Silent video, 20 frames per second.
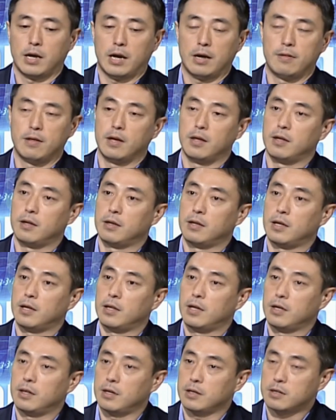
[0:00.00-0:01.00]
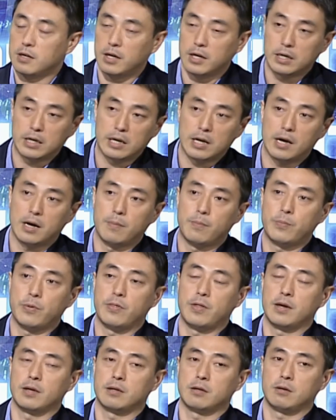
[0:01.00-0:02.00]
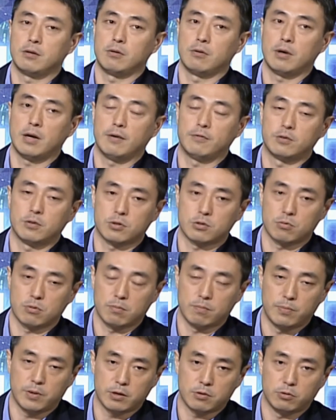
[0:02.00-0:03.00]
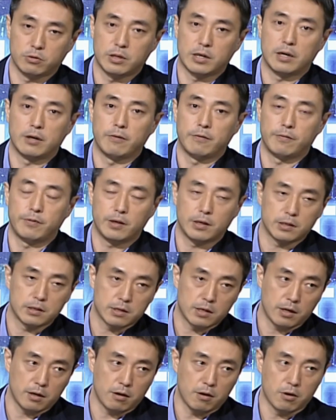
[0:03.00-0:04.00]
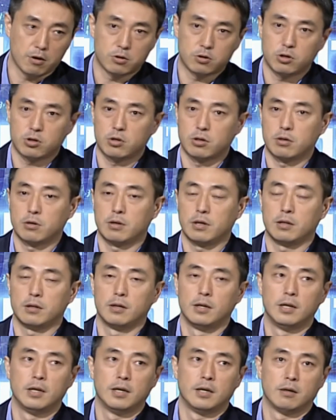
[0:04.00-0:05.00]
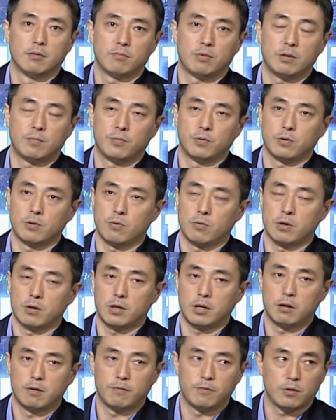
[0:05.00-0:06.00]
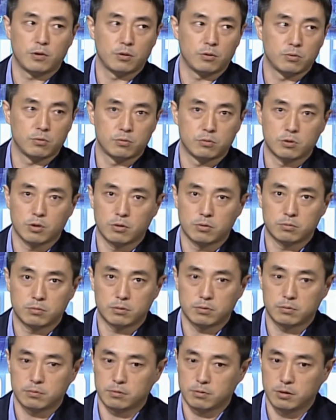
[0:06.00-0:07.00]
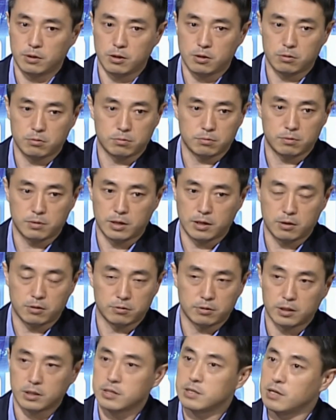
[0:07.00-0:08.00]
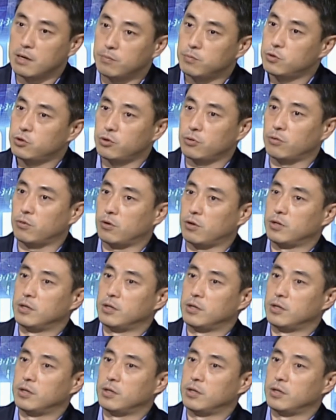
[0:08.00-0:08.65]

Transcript: and then, and then they tighten up, and then you have to sort of buckle down. Things get harder, and people you want to interview don't, you know, they don't, don't accept you. your